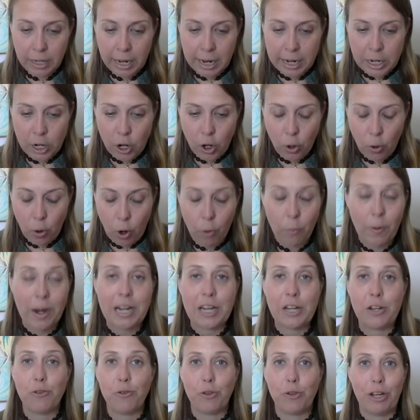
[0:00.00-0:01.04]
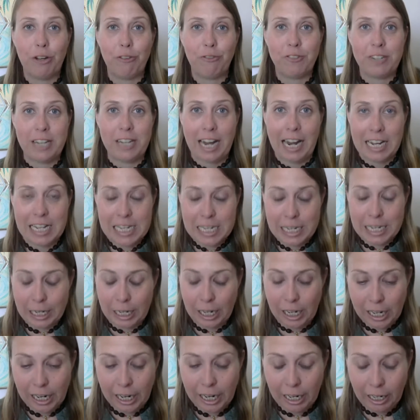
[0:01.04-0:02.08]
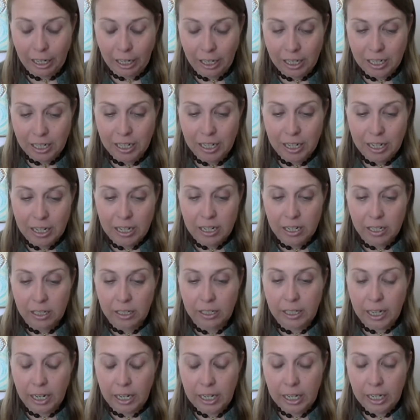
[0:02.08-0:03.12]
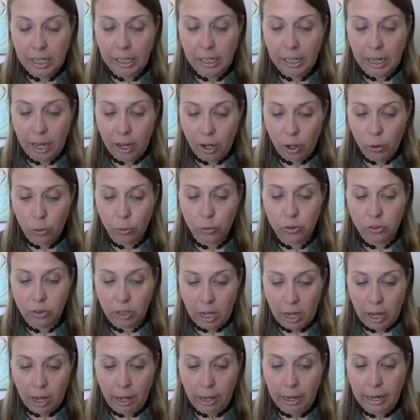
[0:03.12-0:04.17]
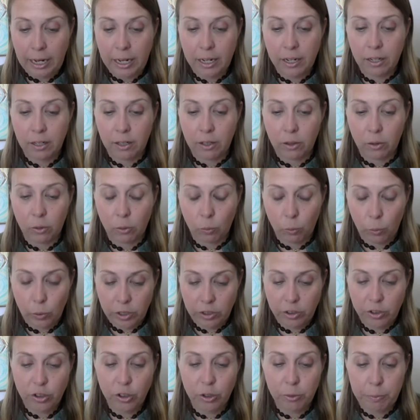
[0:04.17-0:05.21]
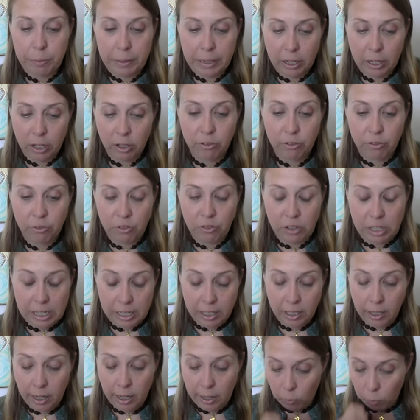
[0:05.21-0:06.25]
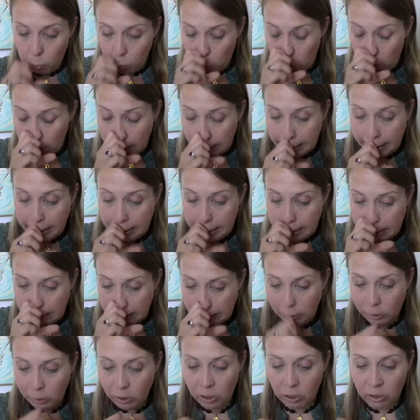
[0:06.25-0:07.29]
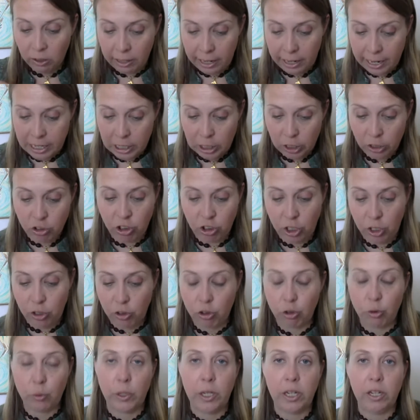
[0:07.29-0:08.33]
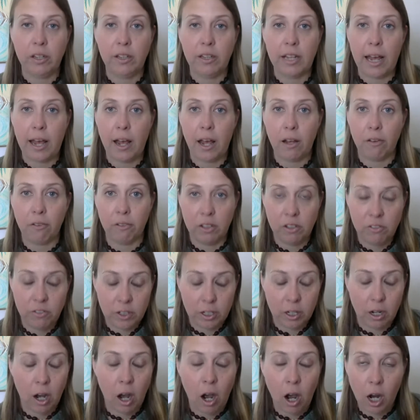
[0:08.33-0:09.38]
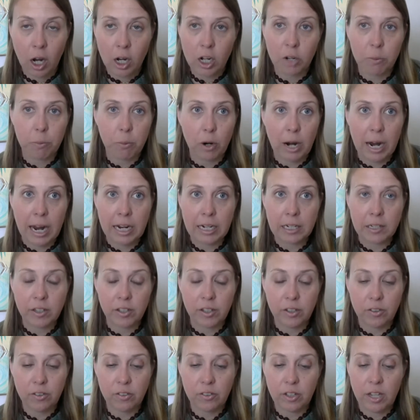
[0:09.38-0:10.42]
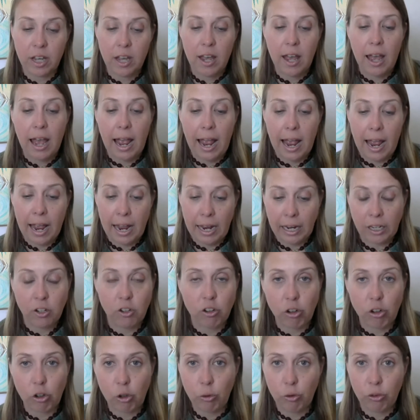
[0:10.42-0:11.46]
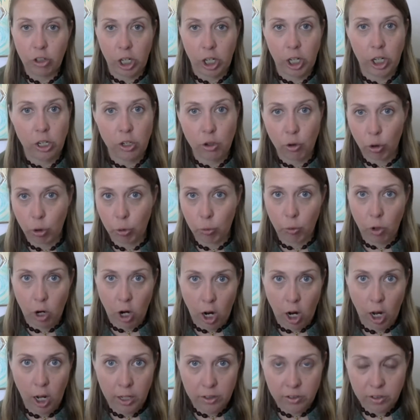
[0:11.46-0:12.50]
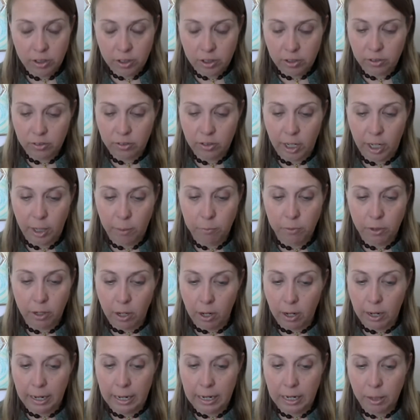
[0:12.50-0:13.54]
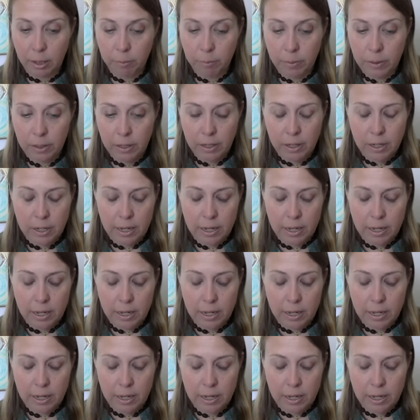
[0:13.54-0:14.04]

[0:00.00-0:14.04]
I know already you love dancing, and getting outside with your bare feet and running your energy, doing that living ankh practice and using your rods at the same time.